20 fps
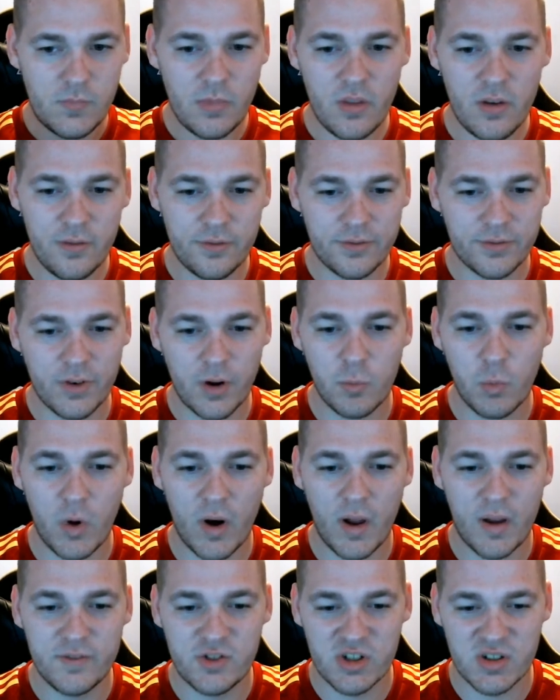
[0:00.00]
From
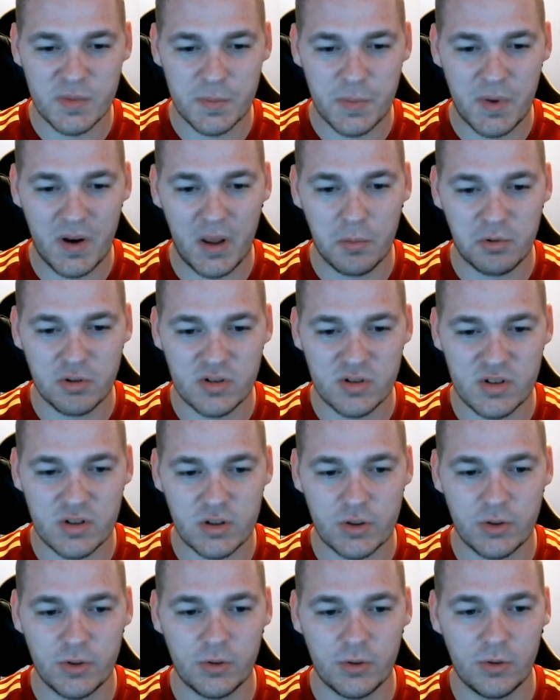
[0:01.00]
what I've just been able
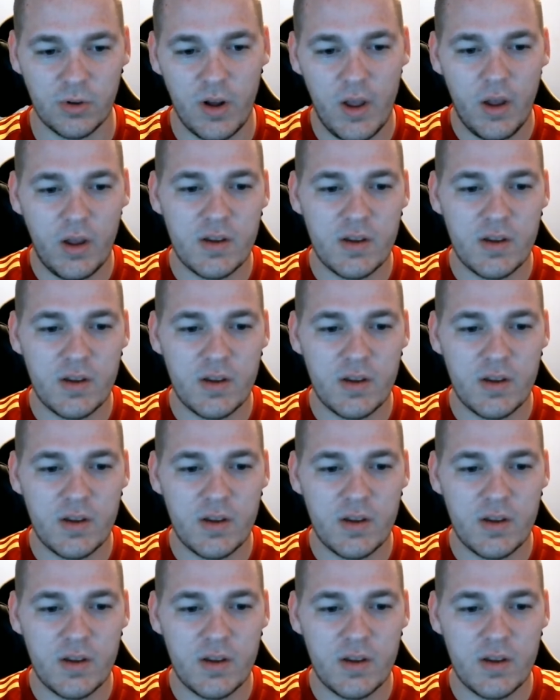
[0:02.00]
to